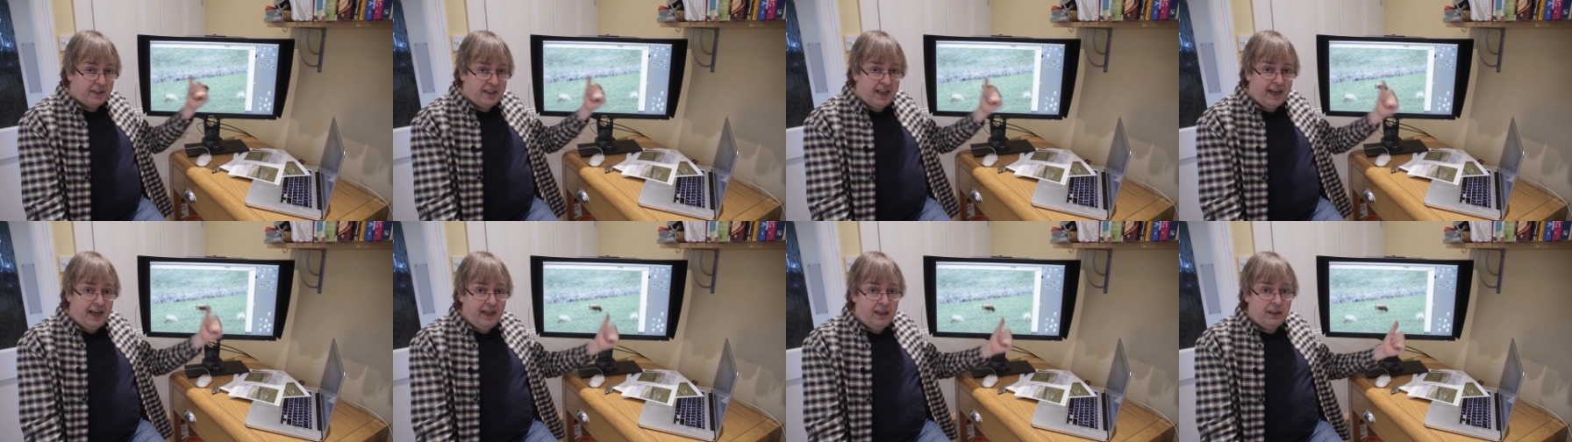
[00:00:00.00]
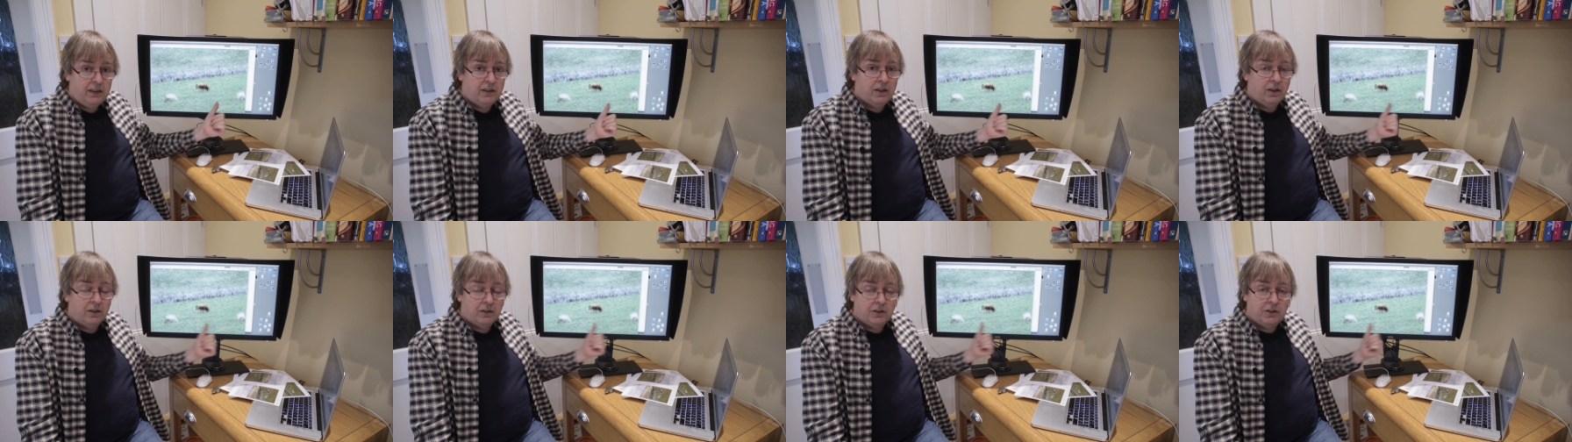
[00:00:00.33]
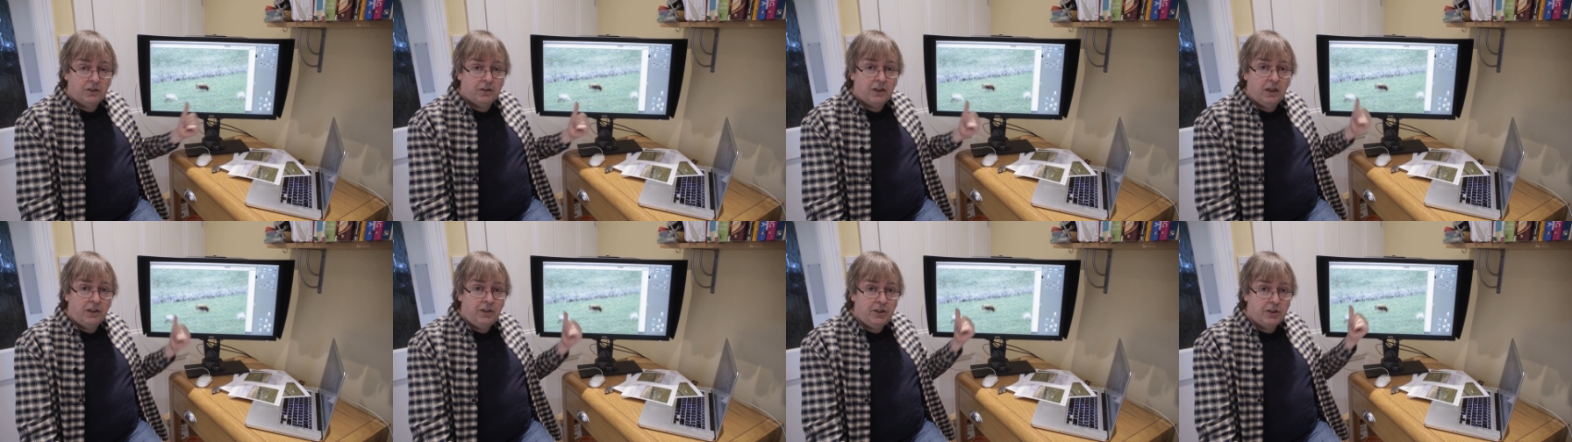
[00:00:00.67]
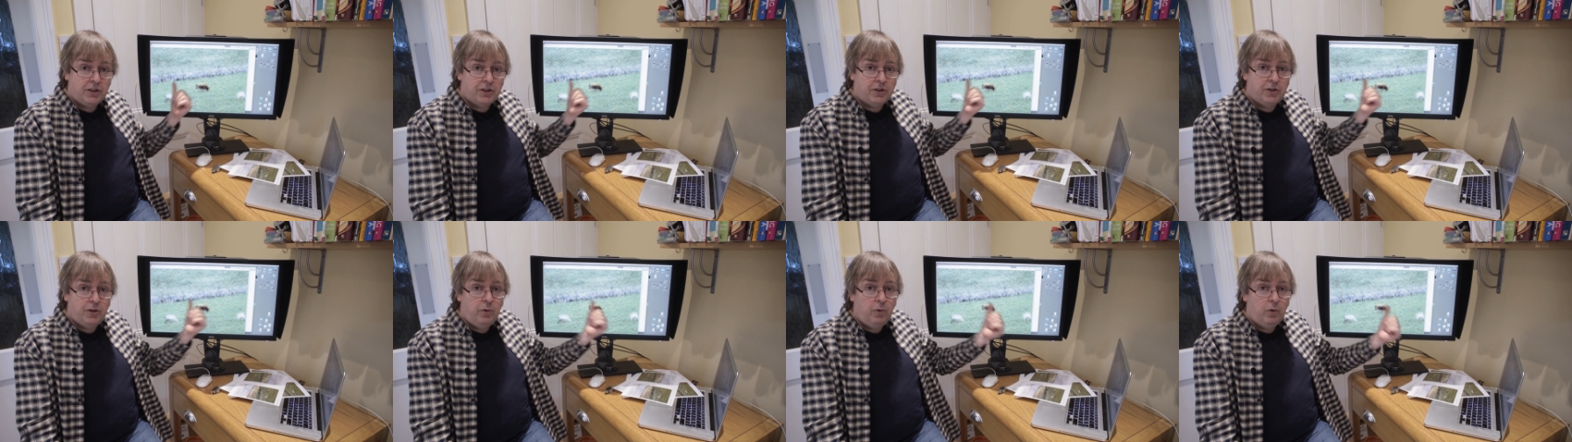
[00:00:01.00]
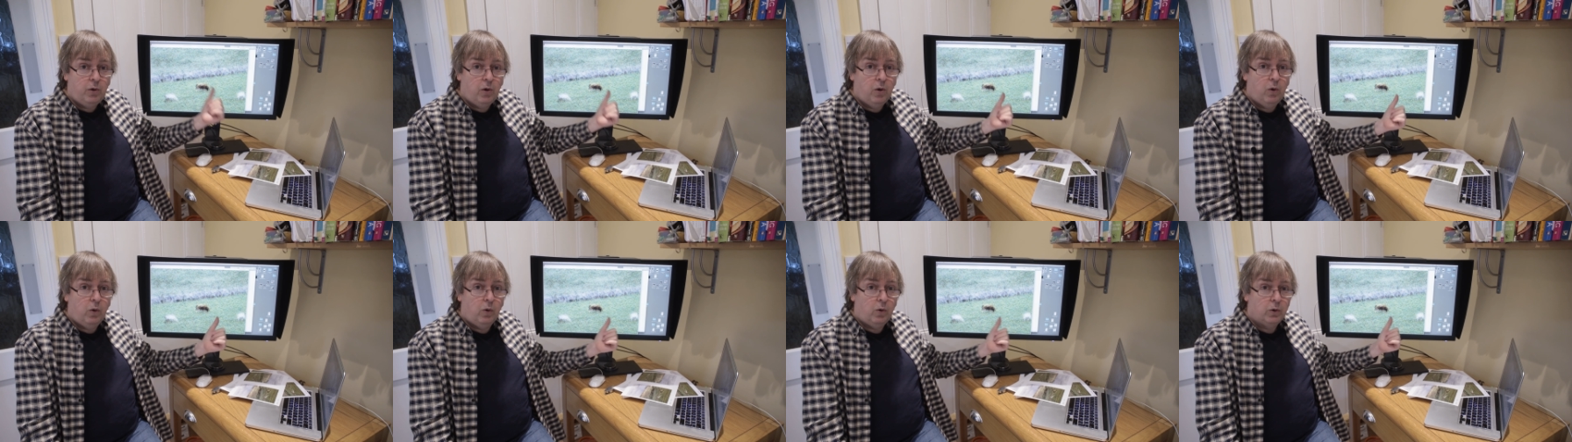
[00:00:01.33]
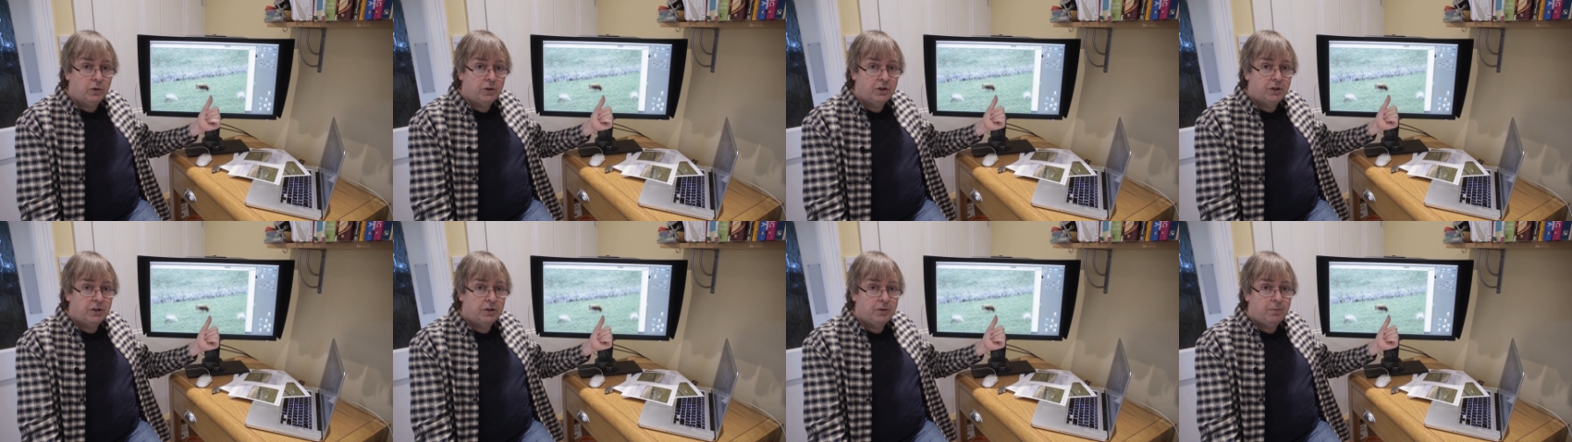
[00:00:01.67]
the ink dots, are just too
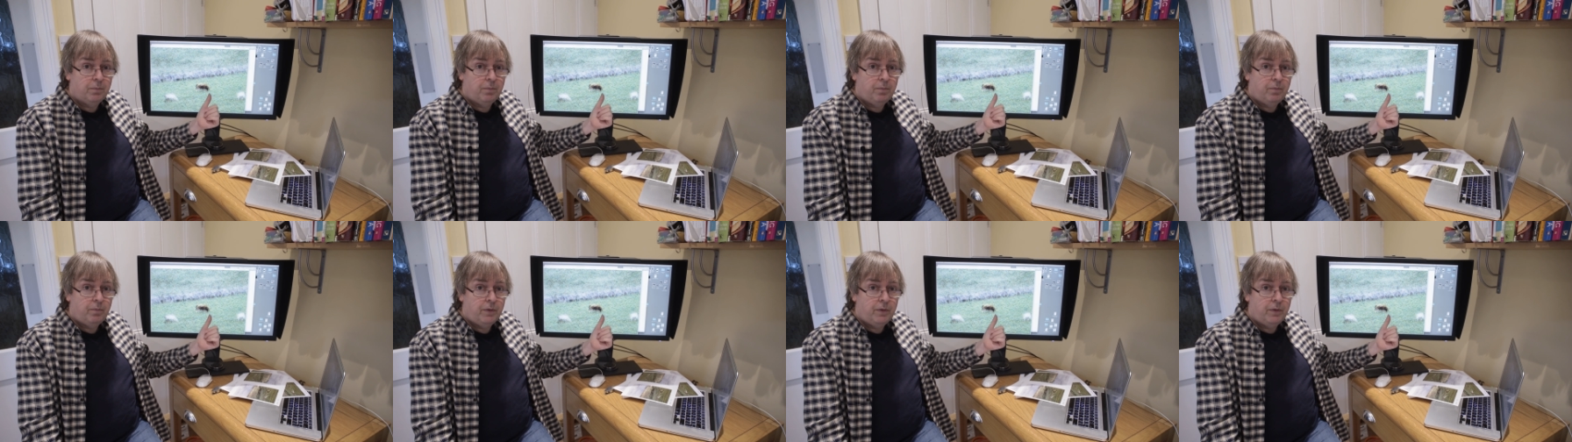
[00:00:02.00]
coarse.